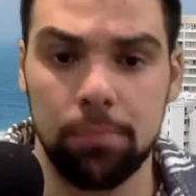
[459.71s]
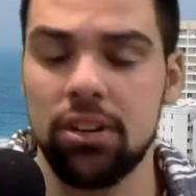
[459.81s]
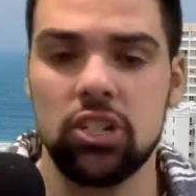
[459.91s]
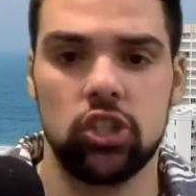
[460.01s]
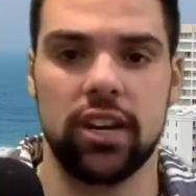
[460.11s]

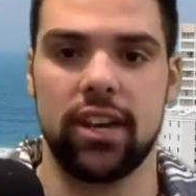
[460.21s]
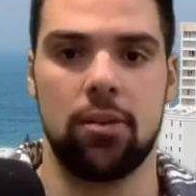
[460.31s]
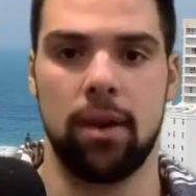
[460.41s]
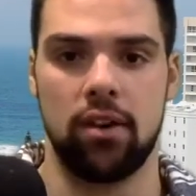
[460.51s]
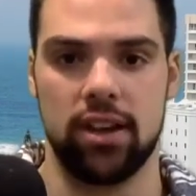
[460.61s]
Please check
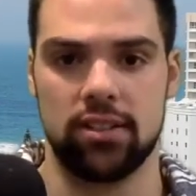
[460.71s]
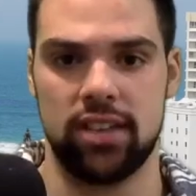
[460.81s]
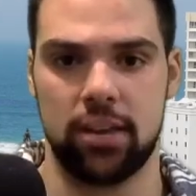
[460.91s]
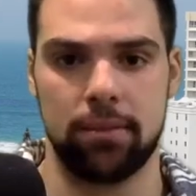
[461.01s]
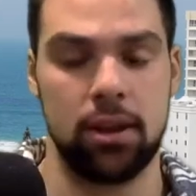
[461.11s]
out my last
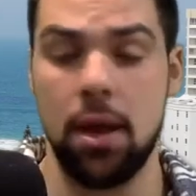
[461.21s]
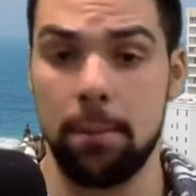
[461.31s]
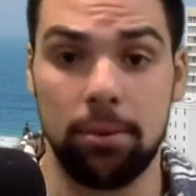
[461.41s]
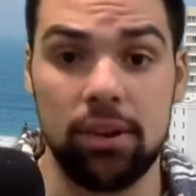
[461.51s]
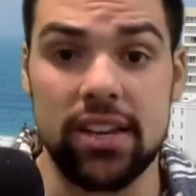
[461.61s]
segment.
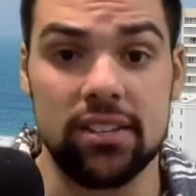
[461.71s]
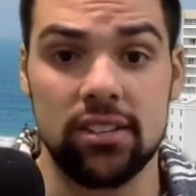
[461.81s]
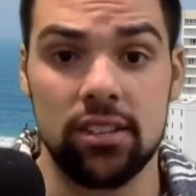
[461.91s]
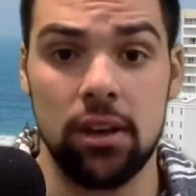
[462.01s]
Please.